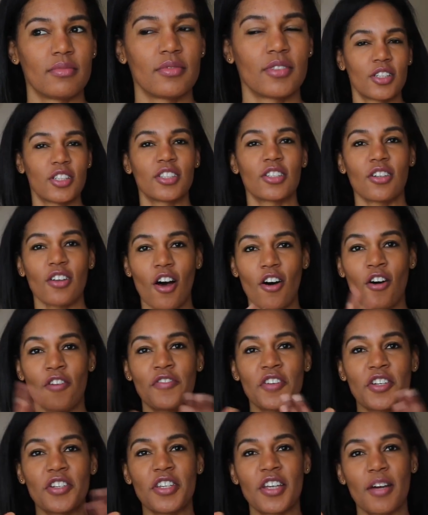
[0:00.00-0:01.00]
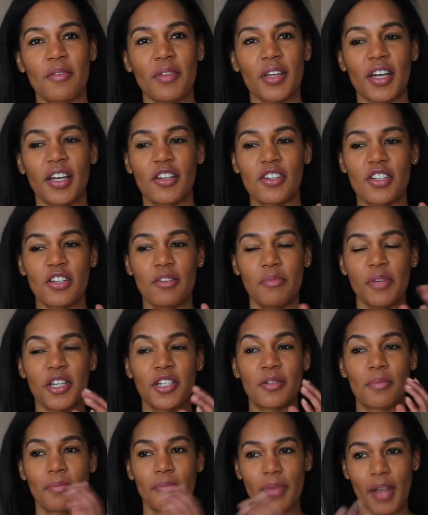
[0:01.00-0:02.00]
because obviously I'm thinking she
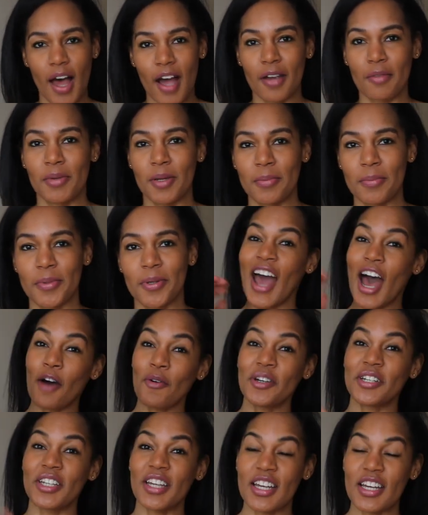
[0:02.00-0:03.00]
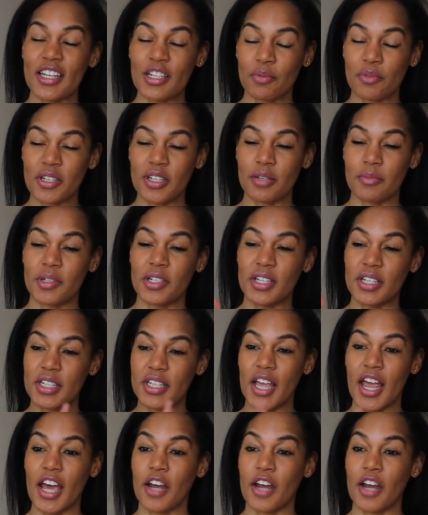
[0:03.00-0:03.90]
means black people. Nowadays, when someone says the